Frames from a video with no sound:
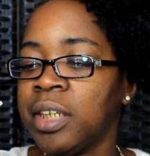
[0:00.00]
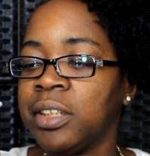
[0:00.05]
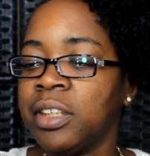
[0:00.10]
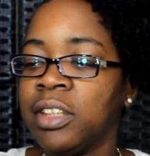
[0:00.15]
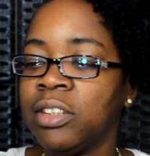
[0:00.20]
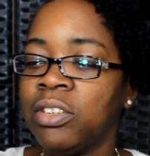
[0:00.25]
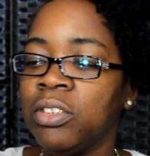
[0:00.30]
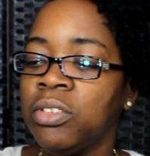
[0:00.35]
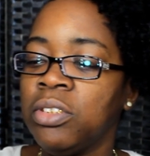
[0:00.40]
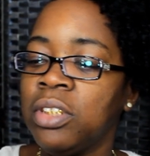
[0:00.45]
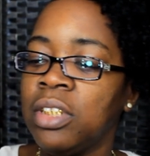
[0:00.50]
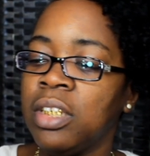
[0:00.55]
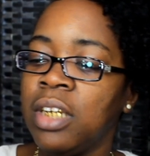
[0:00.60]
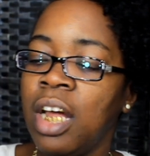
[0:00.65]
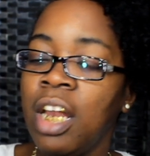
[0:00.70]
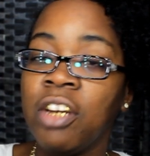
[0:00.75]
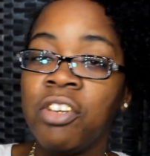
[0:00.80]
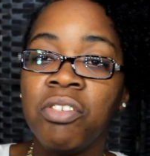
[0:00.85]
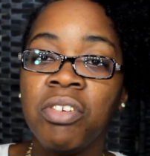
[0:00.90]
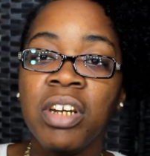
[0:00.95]
I can just go to the
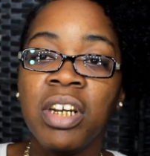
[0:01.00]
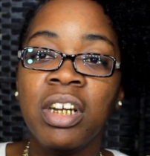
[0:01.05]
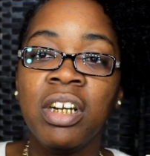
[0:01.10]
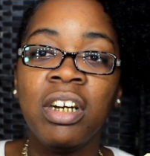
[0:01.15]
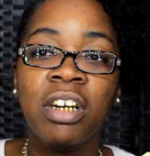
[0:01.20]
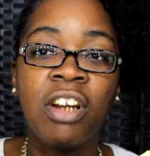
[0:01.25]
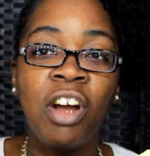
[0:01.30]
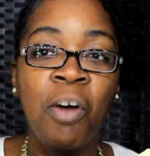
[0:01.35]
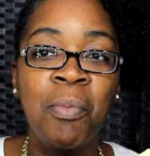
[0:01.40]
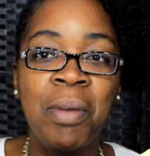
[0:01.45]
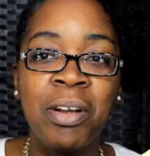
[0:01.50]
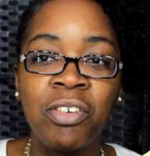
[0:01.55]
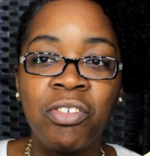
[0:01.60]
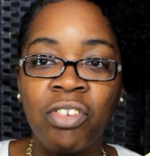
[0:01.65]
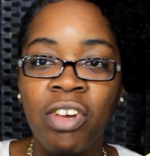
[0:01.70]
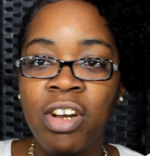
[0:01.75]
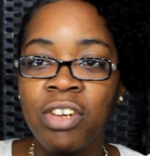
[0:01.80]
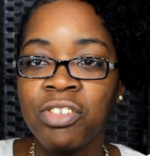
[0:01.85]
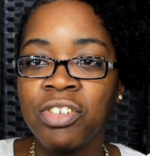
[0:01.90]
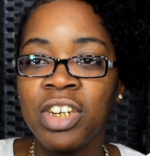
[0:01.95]
Dollar Tree and cut all my
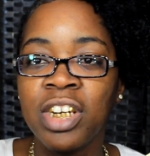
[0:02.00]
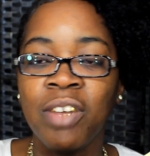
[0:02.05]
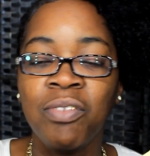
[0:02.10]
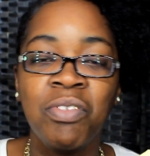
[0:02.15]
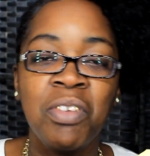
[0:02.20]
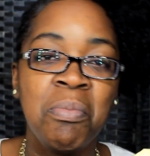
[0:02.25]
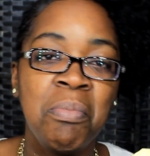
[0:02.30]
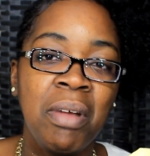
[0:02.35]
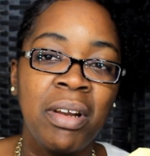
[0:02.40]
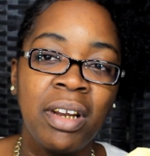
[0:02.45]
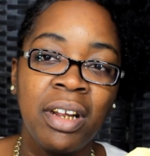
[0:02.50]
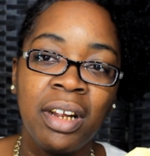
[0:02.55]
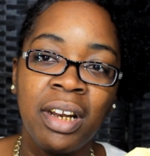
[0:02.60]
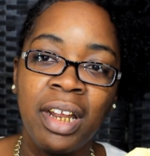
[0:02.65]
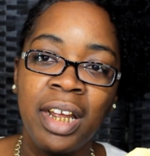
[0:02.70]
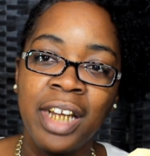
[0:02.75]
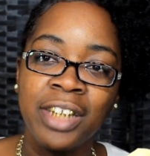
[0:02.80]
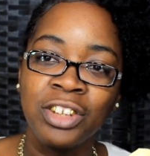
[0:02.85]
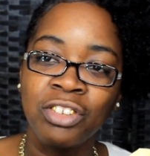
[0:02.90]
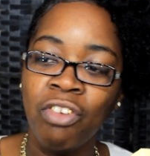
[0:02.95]
straws so they can fit my little
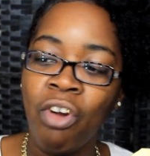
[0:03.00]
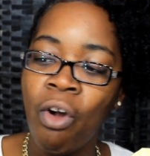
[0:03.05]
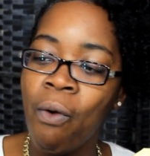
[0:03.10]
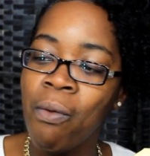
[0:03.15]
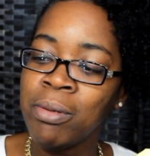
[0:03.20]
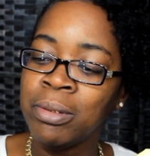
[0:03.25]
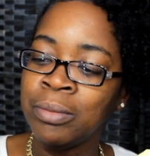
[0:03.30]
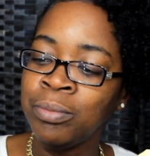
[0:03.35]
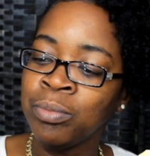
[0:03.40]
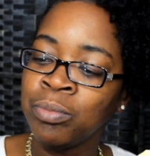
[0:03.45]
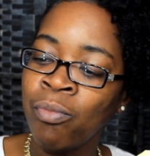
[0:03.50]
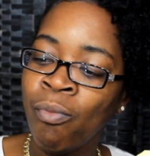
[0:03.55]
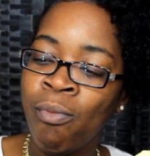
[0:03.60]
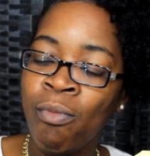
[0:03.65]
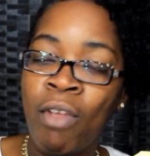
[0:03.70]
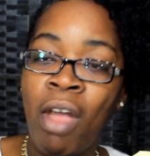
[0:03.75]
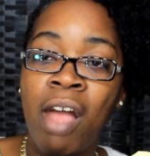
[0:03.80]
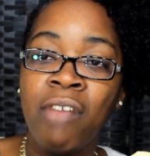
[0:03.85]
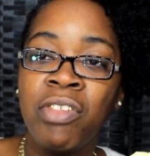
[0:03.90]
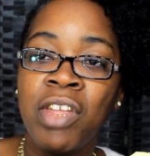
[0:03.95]
glass y'all.
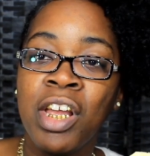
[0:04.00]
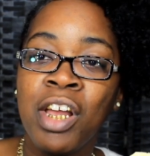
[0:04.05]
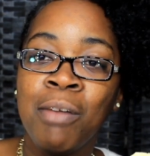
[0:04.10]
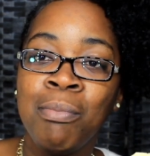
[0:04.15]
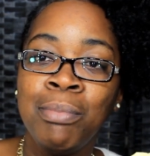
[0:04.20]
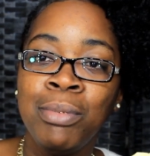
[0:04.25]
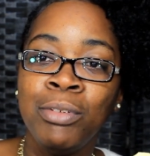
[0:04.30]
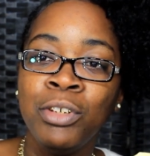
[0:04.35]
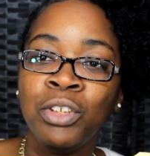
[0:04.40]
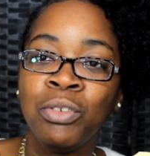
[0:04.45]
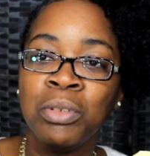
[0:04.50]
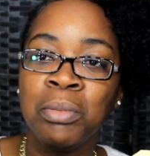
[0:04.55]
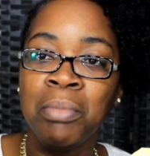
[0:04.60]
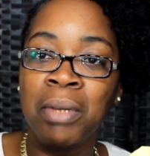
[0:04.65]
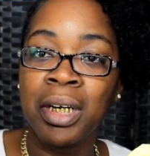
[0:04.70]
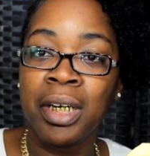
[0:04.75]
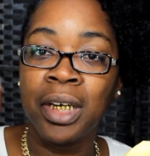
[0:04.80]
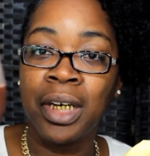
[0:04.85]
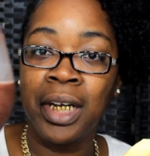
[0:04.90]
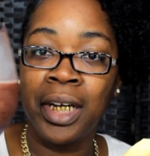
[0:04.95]
I think I'm bougie with
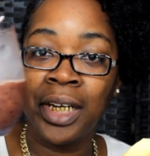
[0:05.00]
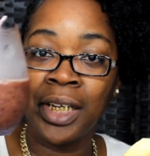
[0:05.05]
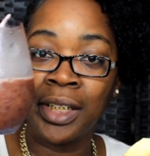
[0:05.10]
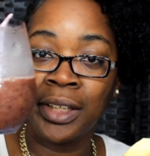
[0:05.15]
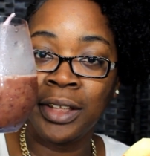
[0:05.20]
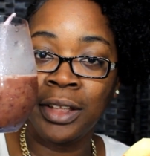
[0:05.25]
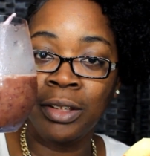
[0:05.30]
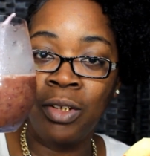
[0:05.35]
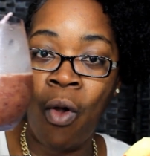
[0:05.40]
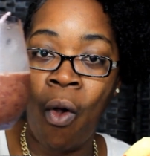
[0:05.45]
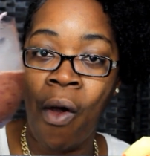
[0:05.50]
my glass.